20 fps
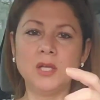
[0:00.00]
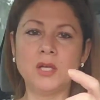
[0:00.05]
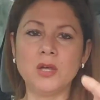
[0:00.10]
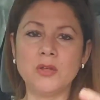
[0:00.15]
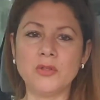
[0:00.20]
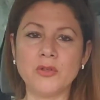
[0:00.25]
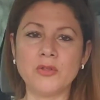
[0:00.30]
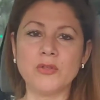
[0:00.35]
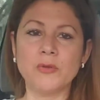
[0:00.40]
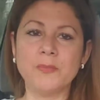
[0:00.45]
You
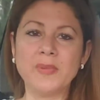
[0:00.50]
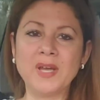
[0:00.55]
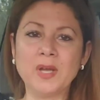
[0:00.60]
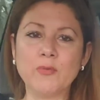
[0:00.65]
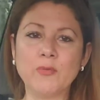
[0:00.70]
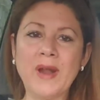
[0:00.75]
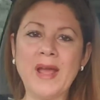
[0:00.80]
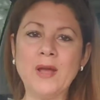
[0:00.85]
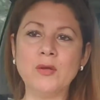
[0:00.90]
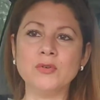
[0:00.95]
know, they're the
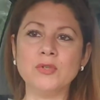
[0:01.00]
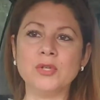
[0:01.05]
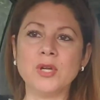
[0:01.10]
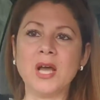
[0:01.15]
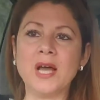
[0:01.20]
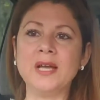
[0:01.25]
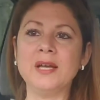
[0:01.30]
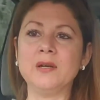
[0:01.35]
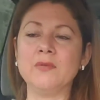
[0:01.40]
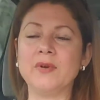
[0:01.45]
big round
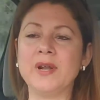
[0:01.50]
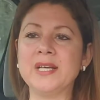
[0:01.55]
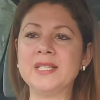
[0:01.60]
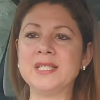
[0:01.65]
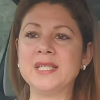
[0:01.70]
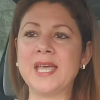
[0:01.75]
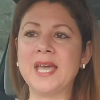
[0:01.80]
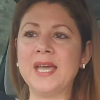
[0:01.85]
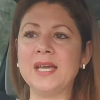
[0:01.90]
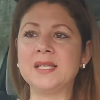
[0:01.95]

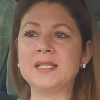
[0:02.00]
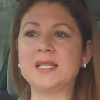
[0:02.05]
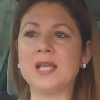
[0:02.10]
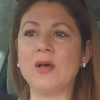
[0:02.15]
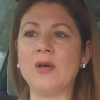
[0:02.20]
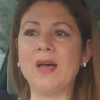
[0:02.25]
rice cakes.